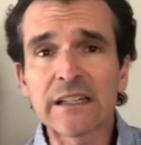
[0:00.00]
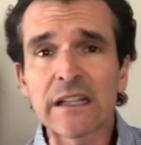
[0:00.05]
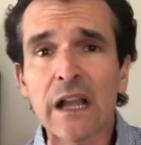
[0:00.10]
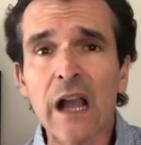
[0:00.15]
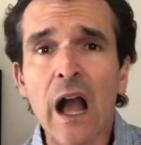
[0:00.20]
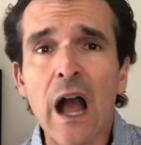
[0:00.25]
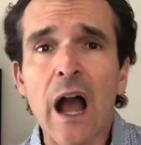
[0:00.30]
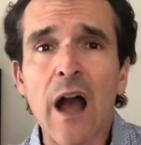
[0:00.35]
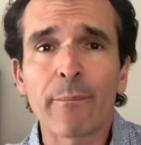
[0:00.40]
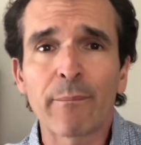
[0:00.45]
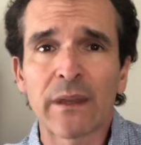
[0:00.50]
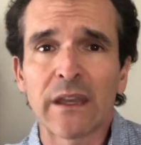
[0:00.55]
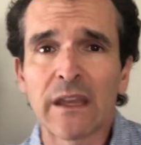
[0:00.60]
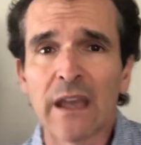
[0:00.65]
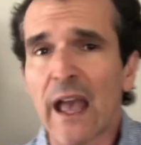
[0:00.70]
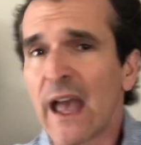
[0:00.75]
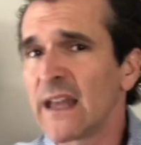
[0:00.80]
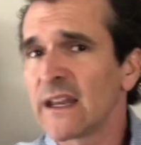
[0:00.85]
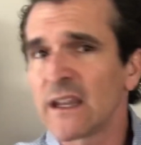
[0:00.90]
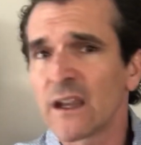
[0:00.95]
copy
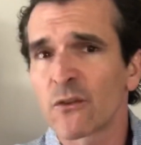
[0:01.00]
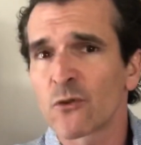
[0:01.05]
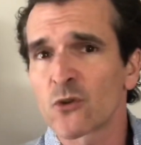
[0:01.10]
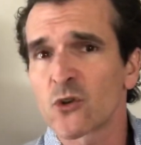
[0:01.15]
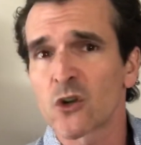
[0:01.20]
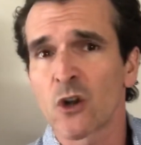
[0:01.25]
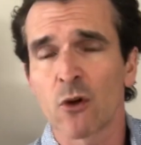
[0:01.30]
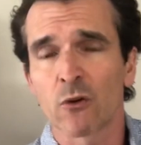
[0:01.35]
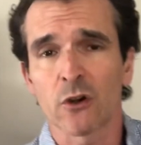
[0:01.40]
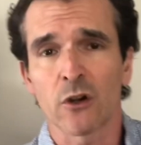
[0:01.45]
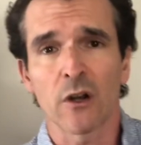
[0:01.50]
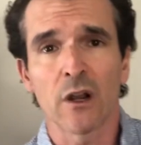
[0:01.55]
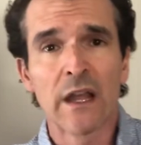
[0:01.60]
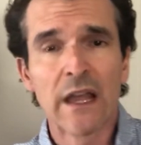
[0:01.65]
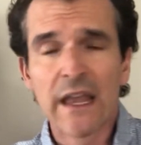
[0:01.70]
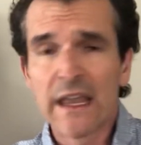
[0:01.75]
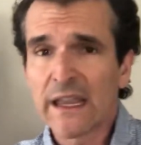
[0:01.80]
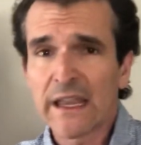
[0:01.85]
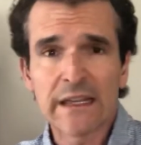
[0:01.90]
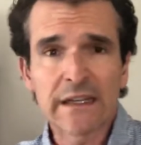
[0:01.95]
any other Joker.
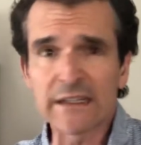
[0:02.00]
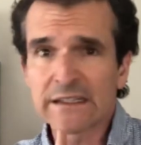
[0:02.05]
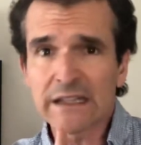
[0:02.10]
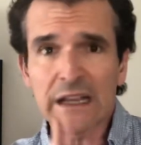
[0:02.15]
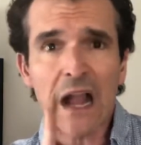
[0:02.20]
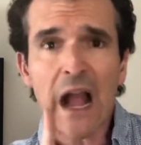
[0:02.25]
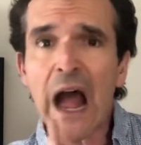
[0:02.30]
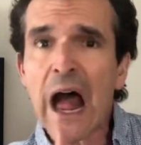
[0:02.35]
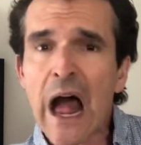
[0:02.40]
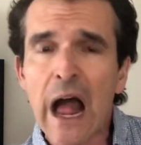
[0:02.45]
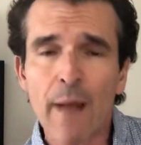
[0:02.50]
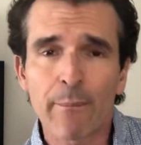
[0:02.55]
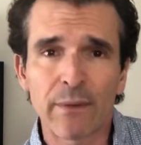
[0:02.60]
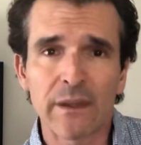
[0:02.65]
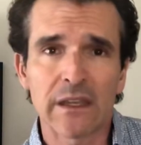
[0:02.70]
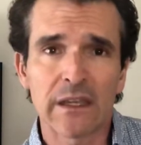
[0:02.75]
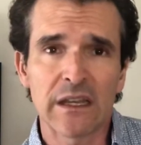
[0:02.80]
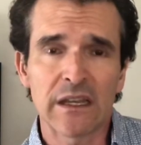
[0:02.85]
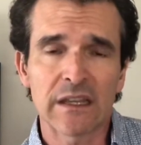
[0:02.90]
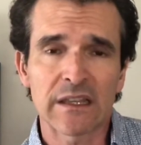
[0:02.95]
He didn't copy
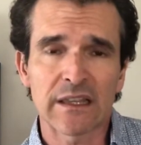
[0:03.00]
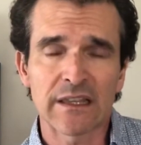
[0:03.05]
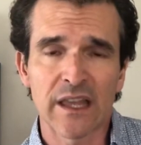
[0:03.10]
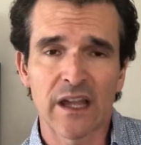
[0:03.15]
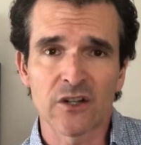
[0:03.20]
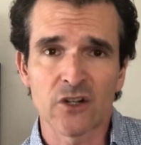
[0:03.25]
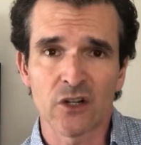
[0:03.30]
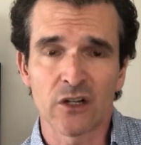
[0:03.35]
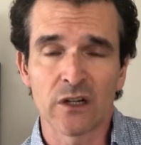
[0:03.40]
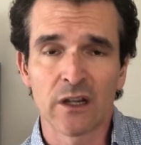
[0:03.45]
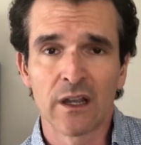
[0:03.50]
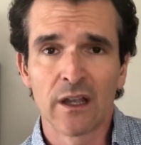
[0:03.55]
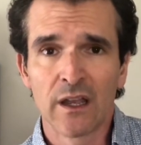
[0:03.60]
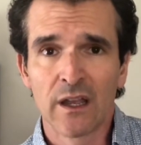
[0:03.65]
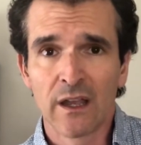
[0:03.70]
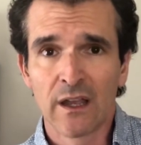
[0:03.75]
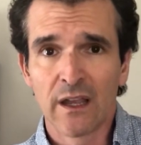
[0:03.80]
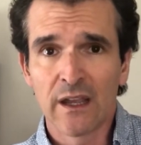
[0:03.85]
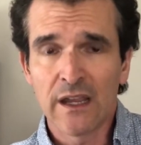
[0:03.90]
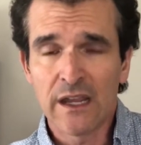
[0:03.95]
Heath Ledger.
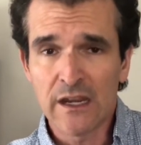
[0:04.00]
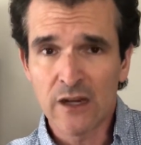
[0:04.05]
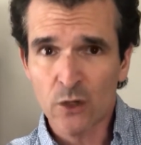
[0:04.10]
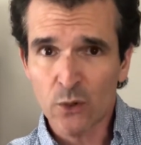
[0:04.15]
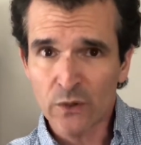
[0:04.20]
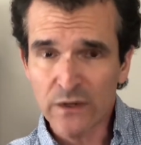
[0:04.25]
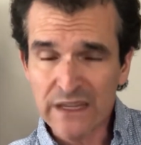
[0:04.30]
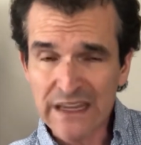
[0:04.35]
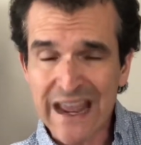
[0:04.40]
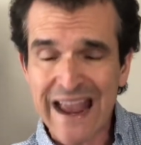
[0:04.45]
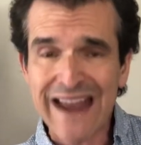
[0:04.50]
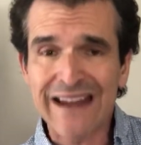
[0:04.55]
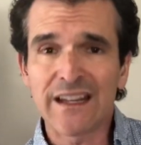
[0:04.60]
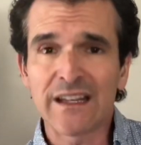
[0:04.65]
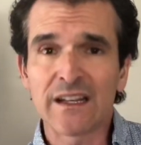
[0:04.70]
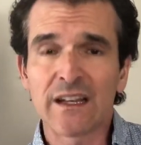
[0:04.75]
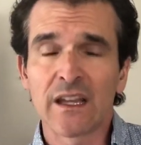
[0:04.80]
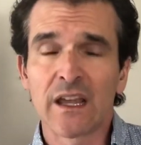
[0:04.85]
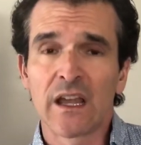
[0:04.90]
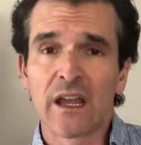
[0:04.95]
He
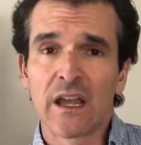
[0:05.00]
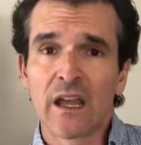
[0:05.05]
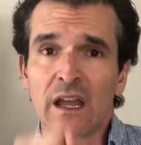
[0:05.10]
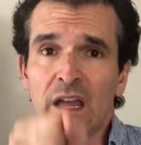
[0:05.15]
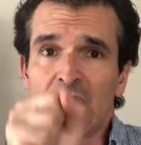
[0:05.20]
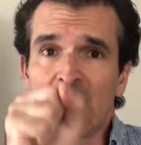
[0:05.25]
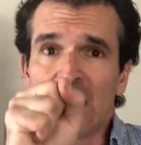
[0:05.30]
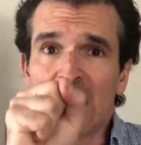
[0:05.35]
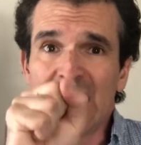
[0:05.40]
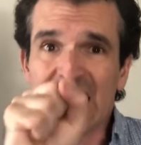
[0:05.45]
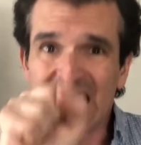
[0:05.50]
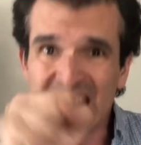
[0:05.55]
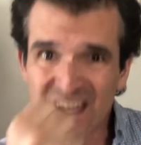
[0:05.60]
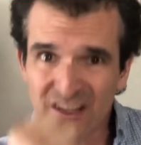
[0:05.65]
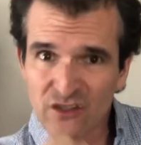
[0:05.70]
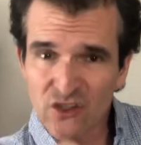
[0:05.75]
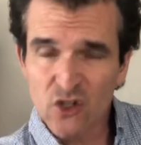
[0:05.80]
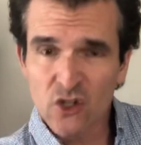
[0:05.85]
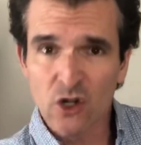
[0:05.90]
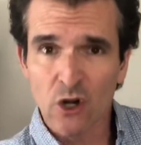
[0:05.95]
created
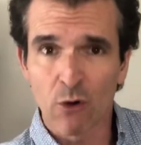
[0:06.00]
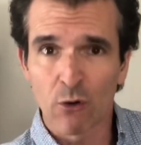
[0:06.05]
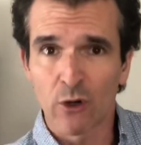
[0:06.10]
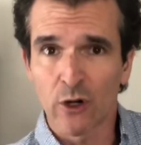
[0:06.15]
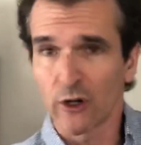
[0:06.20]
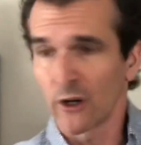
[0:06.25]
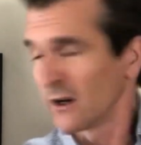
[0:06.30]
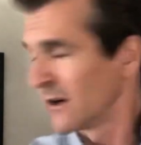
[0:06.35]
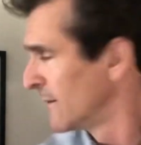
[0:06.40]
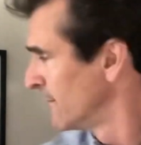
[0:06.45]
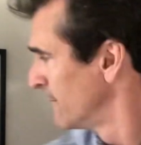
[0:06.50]
his Joker.